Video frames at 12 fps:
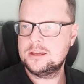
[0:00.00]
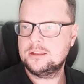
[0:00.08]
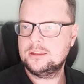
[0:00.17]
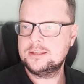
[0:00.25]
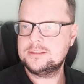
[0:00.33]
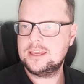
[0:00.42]

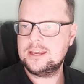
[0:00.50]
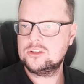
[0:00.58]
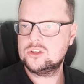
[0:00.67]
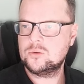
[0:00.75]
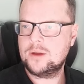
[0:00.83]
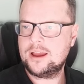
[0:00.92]
let's head
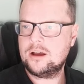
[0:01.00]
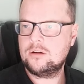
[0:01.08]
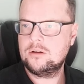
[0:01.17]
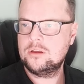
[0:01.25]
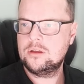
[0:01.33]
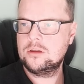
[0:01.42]
to our
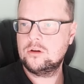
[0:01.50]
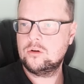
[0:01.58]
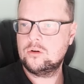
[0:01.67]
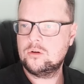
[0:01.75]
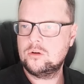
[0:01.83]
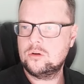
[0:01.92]

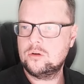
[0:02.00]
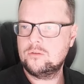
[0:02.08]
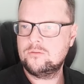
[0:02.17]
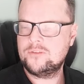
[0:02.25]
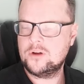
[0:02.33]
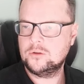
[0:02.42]

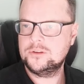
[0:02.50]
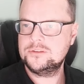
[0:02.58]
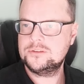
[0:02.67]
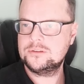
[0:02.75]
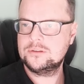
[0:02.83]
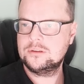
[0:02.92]
folders.